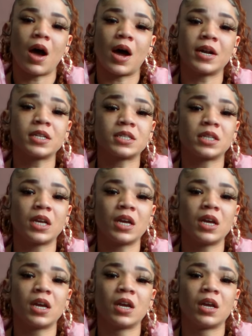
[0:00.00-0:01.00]

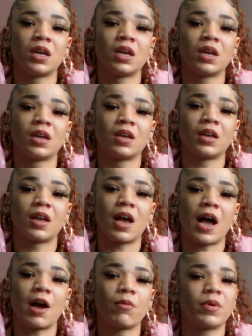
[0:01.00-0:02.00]
honestly
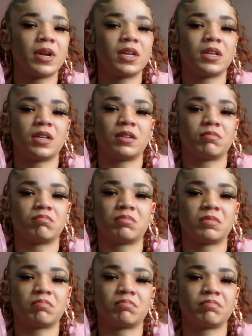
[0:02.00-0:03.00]
I wouldn't
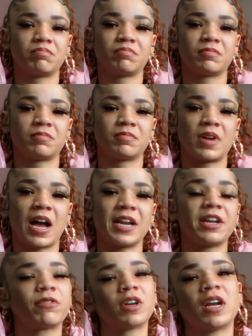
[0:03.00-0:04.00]
I
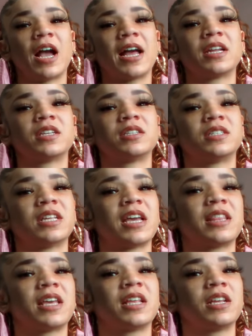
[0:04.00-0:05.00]
never had to
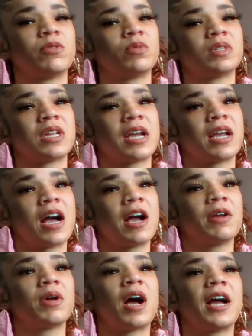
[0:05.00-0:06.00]
say that it was like
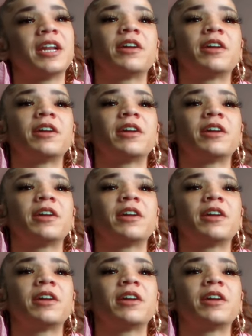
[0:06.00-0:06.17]
I I